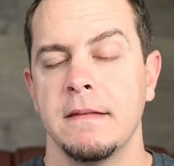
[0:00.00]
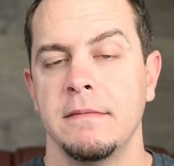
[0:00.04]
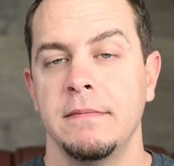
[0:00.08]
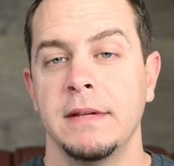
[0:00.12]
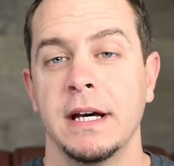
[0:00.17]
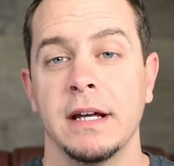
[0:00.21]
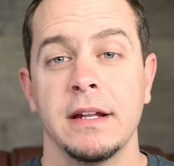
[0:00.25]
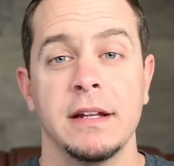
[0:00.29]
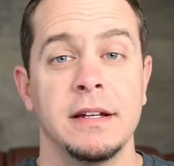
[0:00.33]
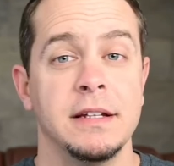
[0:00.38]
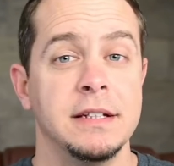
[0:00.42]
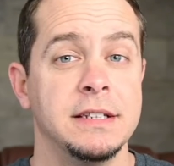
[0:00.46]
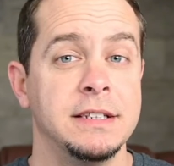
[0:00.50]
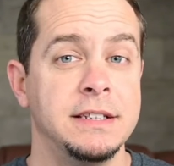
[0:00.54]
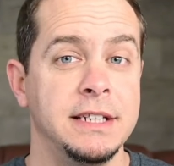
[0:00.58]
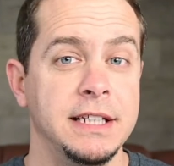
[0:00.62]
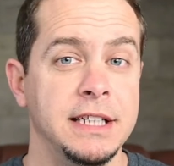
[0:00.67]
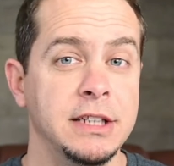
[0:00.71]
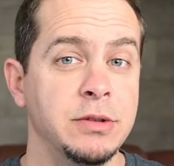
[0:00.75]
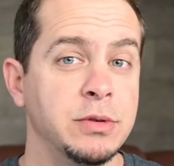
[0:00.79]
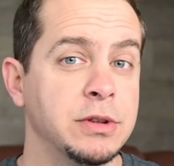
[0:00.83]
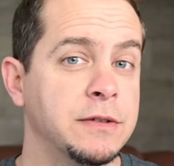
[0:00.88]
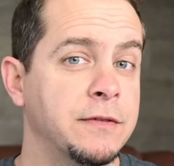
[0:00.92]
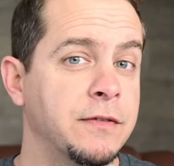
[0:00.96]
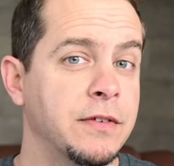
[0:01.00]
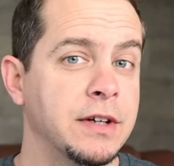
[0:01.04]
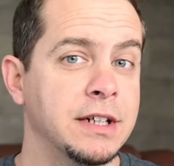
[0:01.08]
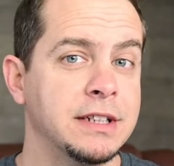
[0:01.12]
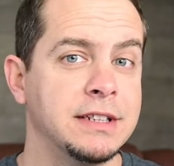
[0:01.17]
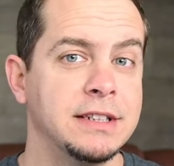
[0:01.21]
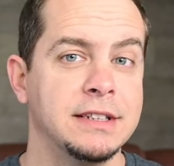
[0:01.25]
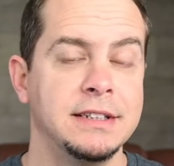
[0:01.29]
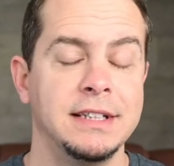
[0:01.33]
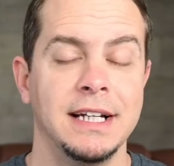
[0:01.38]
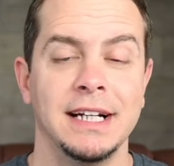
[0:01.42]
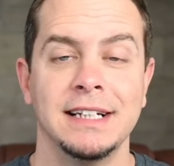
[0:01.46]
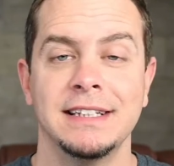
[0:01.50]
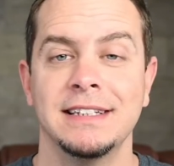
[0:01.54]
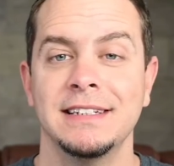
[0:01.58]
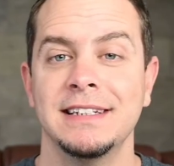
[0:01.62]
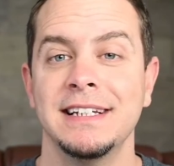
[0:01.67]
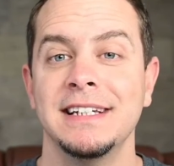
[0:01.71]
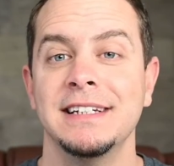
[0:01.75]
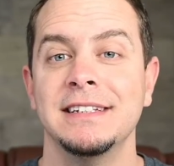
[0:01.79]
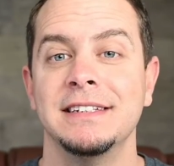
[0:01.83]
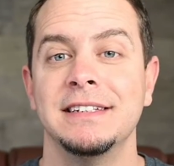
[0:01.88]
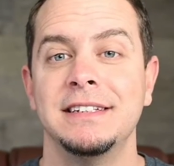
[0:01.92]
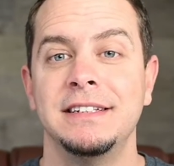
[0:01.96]
Now, the disease was first
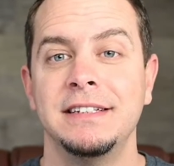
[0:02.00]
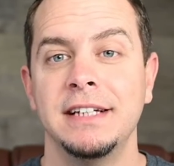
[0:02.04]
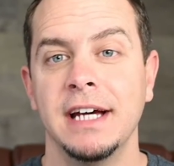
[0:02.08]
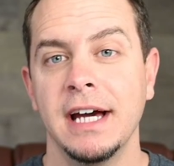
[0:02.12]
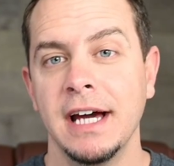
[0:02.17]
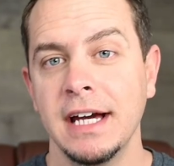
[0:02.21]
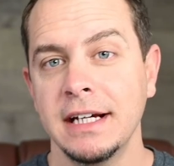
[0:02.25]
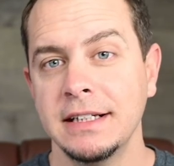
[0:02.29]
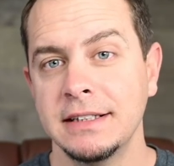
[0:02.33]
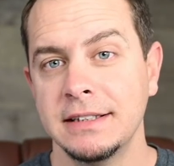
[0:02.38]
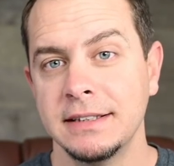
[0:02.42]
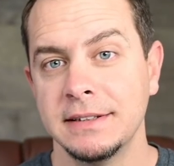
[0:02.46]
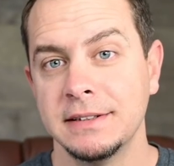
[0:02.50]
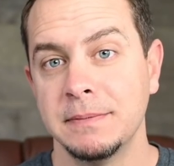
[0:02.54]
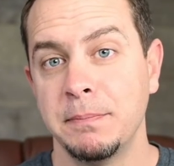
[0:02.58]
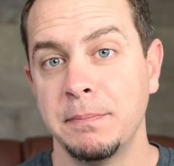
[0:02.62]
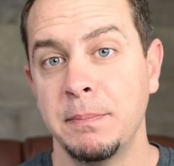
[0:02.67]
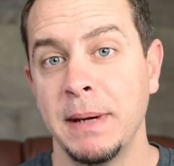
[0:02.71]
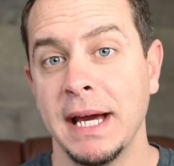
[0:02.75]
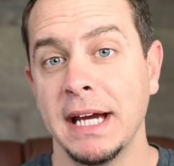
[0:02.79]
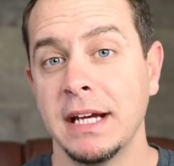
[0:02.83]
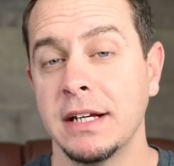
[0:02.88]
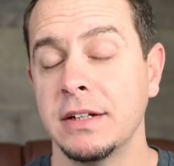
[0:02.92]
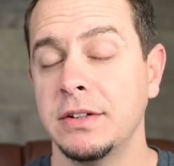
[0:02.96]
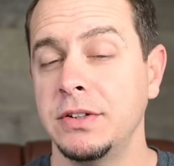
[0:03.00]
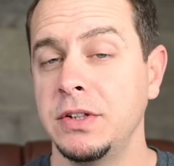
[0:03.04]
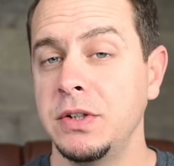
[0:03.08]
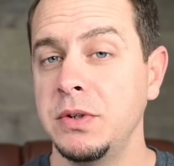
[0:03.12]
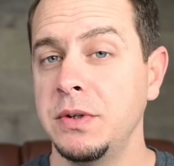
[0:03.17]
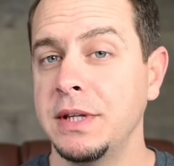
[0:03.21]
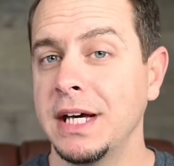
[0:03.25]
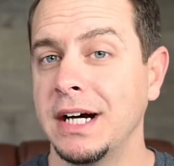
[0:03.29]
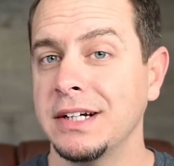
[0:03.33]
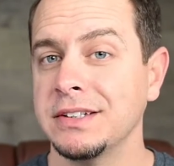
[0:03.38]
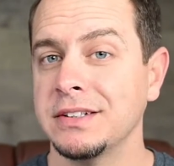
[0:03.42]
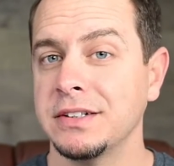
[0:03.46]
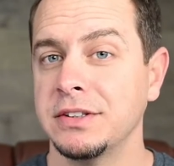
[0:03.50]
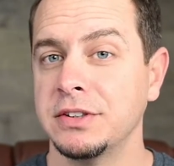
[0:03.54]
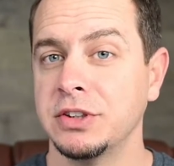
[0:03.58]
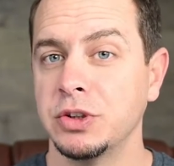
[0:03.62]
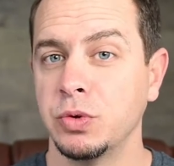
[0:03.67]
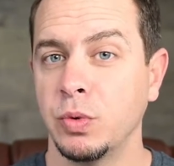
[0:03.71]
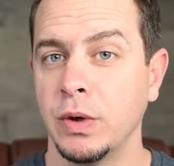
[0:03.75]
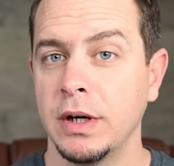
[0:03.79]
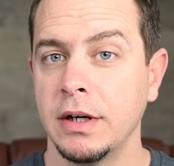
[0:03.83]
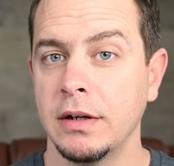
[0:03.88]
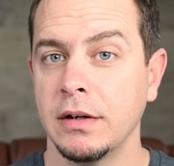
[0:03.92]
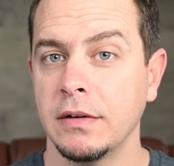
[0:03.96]
detected in Texas back in
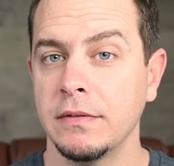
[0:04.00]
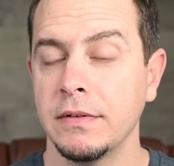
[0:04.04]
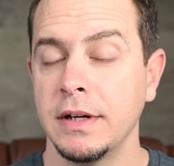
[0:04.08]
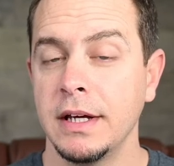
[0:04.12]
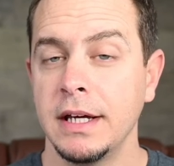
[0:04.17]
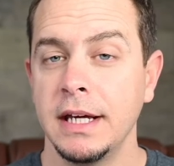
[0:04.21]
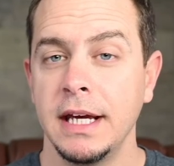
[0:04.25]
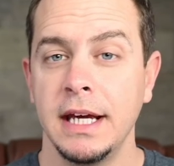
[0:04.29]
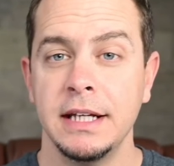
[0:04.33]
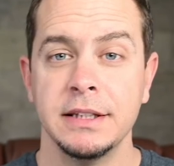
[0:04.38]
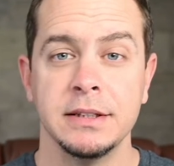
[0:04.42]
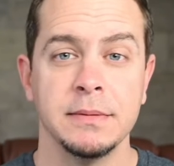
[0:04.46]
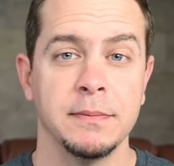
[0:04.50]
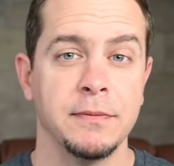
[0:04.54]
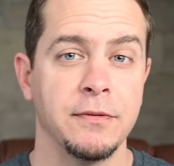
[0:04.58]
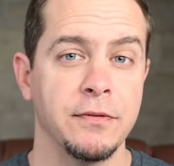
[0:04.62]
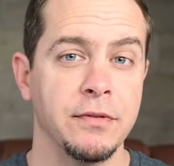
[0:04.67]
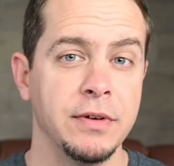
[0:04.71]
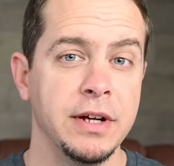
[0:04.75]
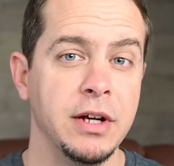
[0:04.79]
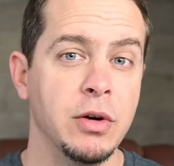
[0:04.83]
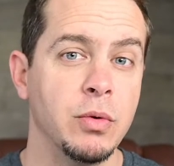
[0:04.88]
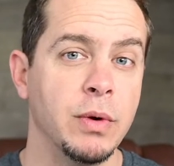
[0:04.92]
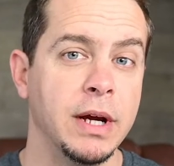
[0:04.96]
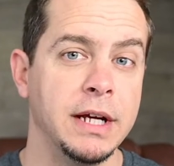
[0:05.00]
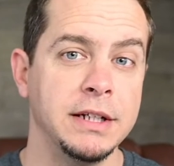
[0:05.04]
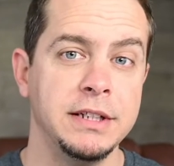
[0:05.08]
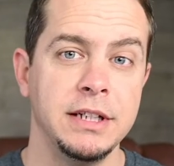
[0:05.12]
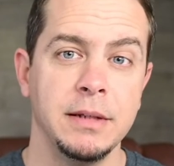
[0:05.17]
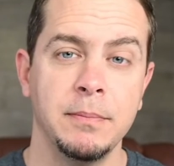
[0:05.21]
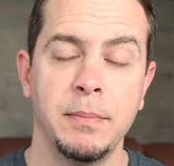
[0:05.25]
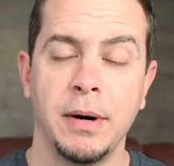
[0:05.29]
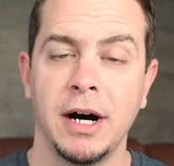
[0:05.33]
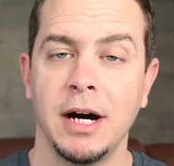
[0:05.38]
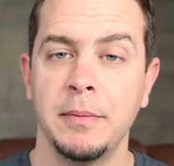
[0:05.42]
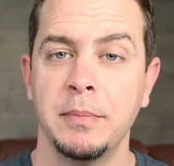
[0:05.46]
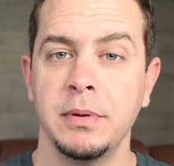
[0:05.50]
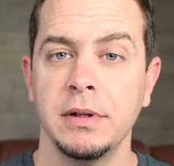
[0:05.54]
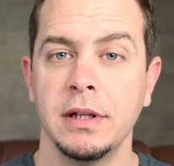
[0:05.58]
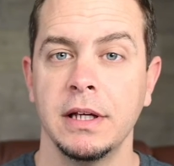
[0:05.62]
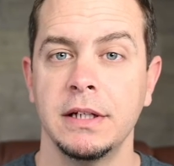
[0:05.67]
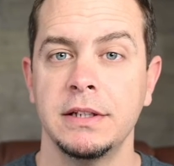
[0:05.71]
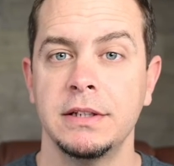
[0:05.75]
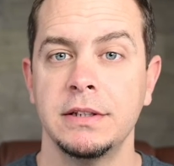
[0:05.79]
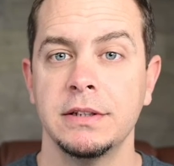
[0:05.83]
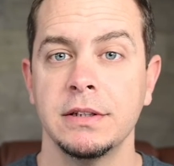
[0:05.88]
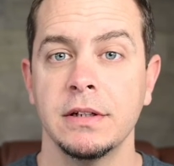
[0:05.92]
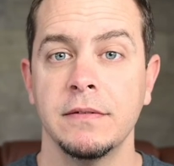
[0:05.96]
2012 in some free-ranging
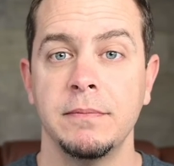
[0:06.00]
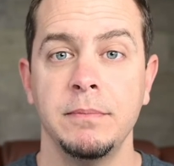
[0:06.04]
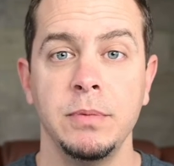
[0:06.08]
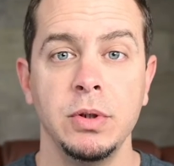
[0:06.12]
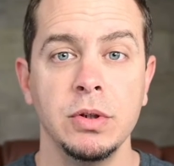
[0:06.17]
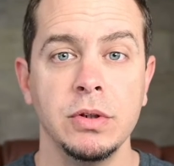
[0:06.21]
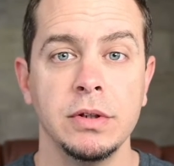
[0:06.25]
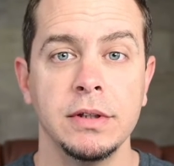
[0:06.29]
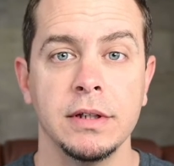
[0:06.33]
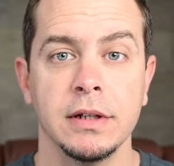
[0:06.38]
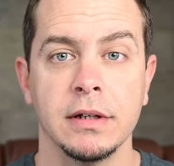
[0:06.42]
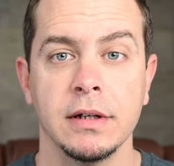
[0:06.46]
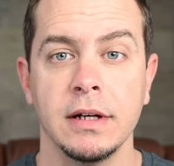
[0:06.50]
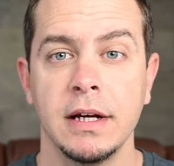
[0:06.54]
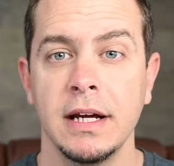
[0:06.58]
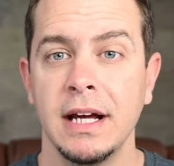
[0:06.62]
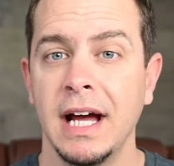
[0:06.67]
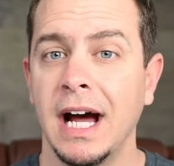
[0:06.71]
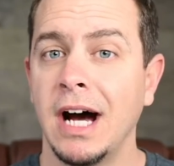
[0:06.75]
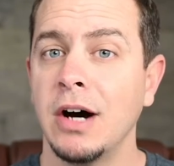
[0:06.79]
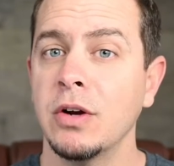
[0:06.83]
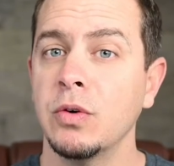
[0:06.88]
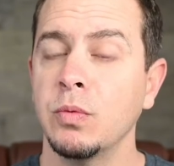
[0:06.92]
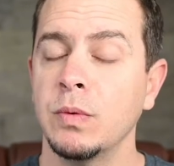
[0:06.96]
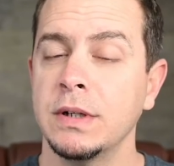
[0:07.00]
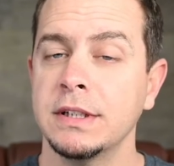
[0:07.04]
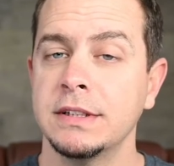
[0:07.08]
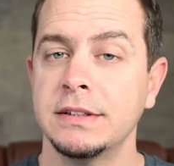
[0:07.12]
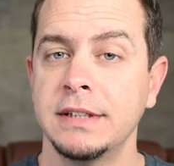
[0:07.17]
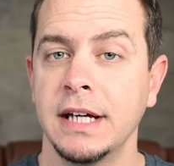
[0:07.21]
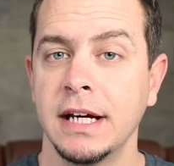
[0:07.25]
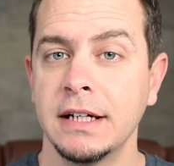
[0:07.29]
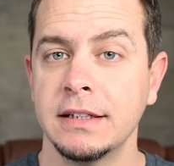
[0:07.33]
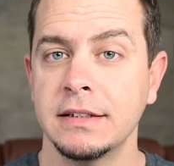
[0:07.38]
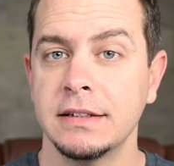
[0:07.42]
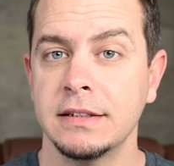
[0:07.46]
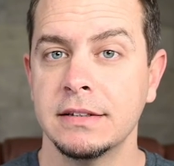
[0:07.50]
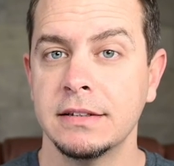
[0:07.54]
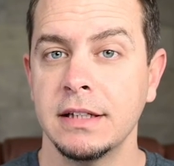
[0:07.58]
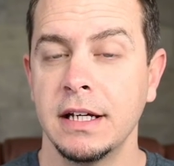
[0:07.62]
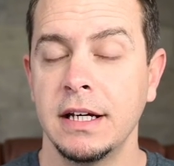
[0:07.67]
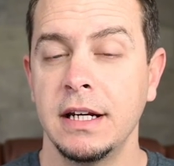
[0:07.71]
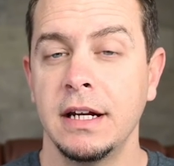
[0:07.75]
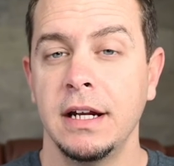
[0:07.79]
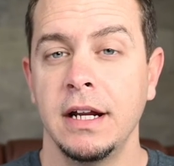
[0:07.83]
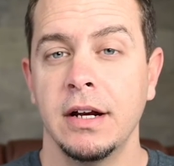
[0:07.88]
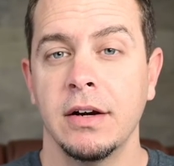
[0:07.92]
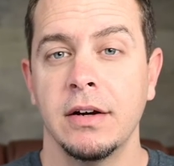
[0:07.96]
populations of mule deer out in West Texas
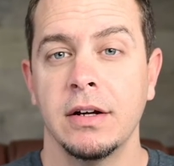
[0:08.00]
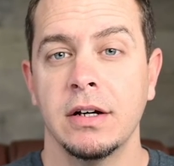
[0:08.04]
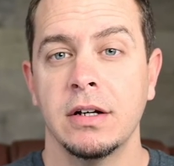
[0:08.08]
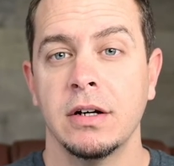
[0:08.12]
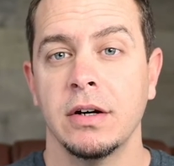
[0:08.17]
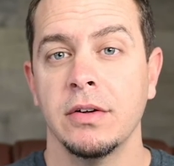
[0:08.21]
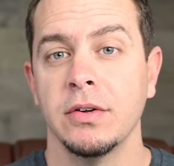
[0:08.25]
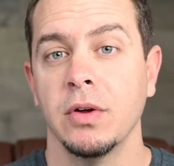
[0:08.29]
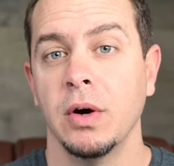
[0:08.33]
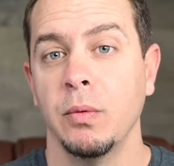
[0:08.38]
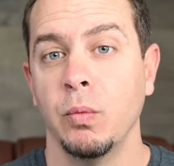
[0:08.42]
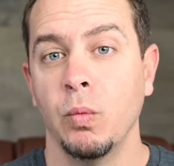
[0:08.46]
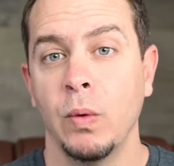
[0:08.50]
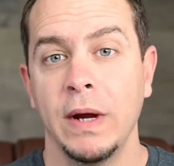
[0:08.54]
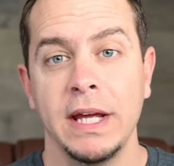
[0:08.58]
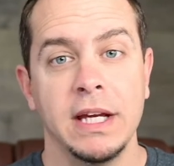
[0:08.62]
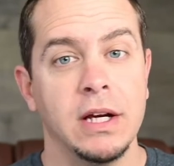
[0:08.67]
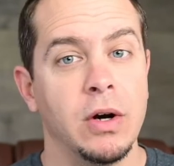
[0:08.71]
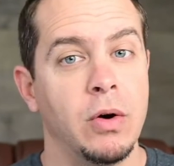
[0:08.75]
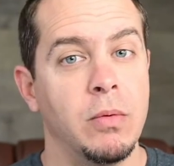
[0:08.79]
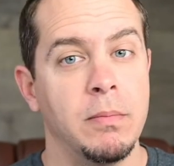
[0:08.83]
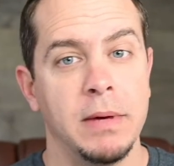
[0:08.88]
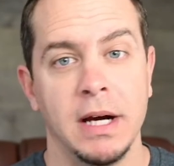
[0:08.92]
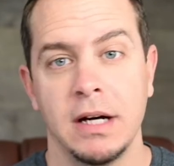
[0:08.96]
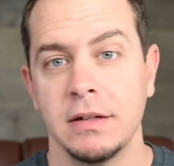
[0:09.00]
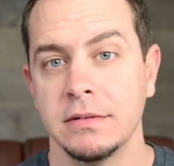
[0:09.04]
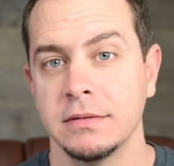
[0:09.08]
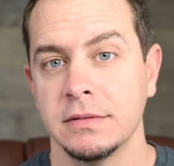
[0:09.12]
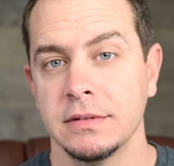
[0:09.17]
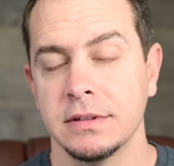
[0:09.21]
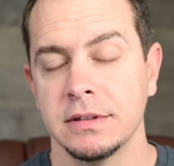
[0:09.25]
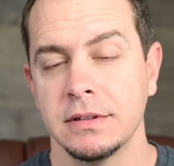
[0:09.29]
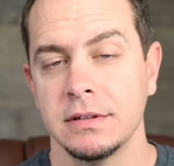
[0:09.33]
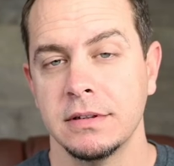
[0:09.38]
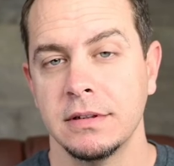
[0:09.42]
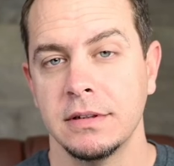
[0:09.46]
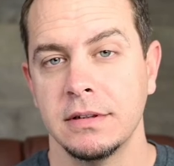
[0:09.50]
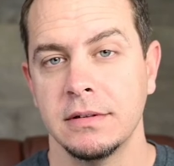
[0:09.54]
in an area called the Hueco Mountains.